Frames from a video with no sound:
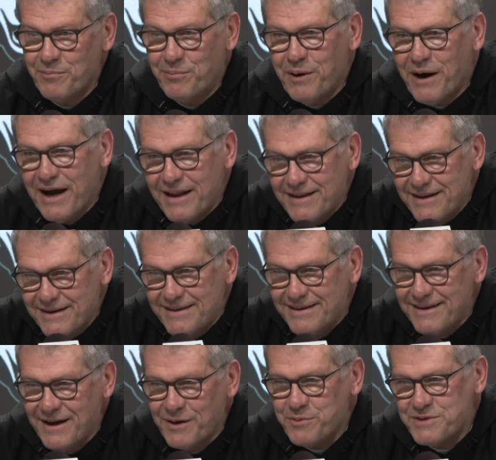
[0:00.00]
But
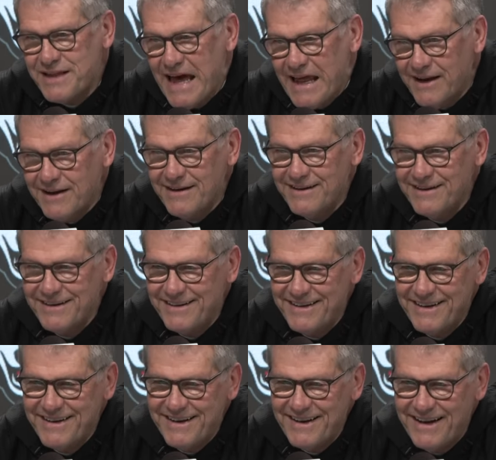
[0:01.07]
it was then.
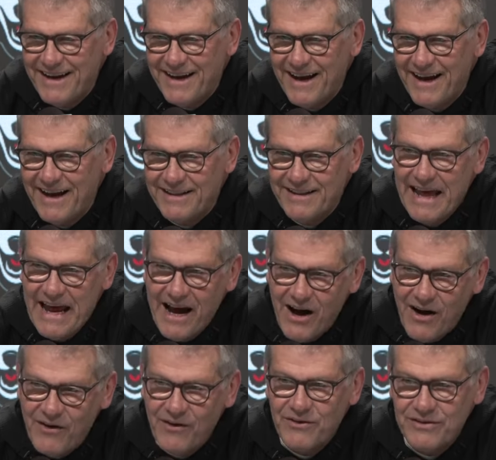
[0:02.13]
And
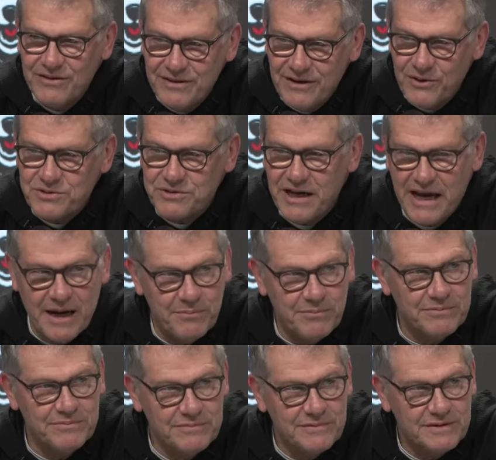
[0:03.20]
now those
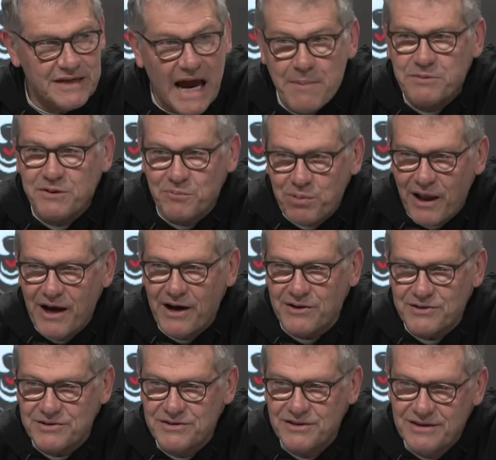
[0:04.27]
same types of
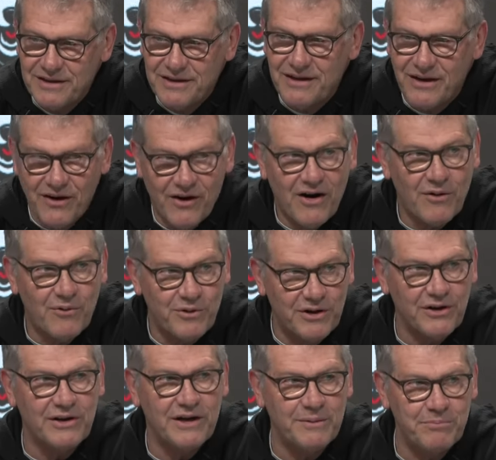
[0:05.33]
players are
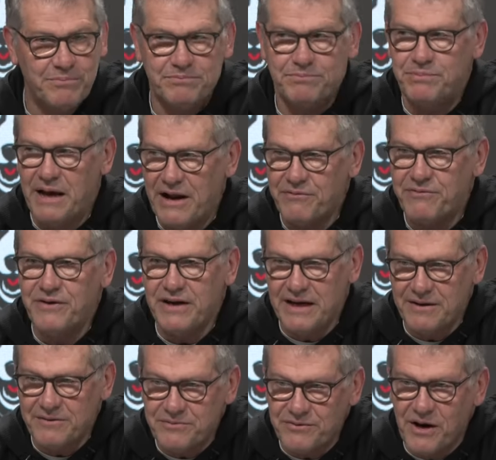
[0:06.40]
really
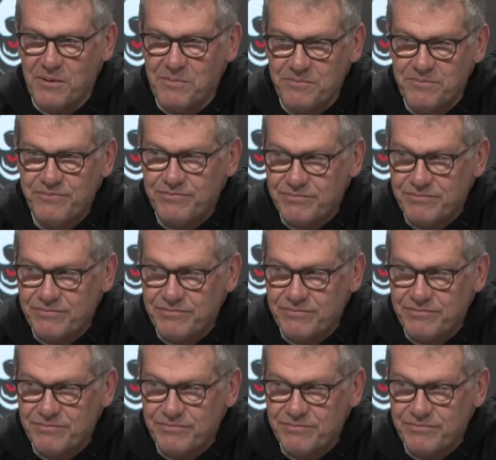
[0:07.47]
benefiting from